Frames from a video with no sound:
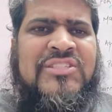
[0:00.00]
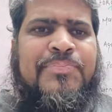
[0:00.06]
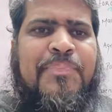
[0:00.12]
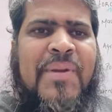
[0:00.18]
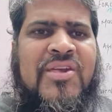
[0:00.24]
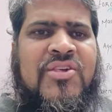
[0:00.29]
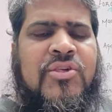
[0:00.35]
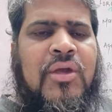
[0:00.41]

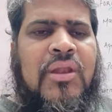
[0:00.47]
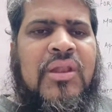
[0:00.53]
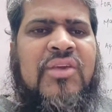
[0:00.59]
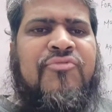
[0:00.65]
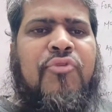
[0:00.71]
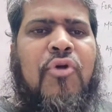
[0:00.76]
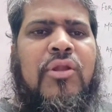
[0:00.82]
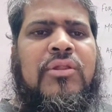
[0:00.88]

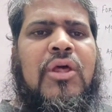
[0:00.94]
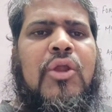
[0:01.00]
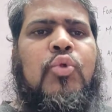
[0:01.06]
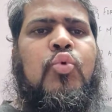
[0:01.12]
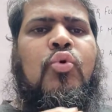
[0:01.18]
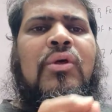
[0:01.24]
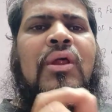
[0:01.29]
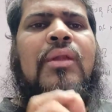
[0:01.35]
specially for
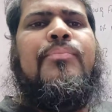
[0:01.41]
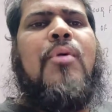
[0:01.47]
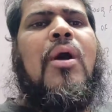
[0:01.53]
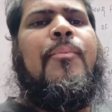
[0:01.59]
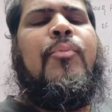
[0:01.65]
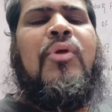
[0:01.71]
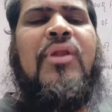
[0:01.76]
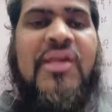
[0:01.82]
the rural
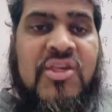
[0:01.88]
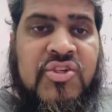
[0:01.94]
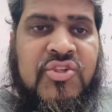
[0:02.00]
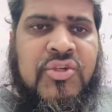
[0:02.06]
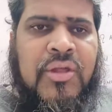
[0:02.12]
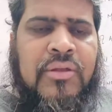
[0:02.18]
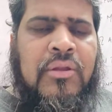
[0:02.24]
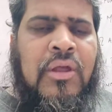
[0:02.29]

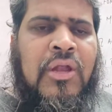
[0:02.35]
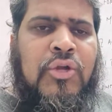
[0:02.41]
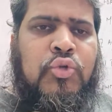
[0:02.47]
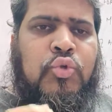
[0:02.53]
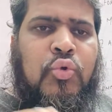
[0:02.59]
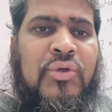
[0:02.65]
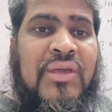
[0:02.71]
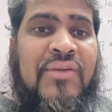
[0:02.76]
population,
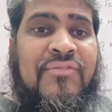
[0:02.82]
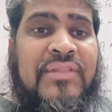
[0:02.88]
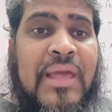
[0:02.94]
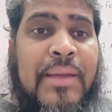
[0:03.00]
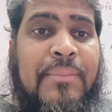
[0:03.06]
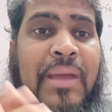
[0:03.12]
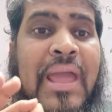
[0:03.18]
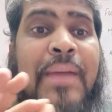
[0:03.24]
to give
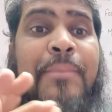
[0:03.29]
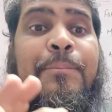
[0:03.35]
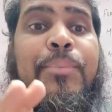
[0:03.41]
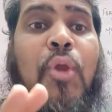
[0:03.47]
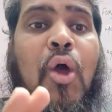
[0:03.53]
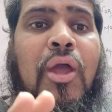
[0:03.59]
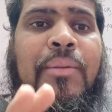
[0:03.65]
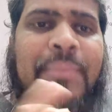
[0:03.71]
them
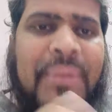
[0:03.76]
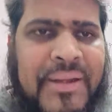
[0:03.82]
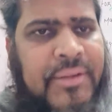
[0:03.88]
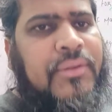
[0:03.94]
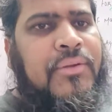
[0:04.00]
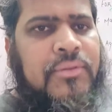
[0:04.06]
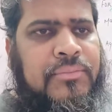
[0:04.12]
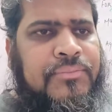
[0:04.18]
employment.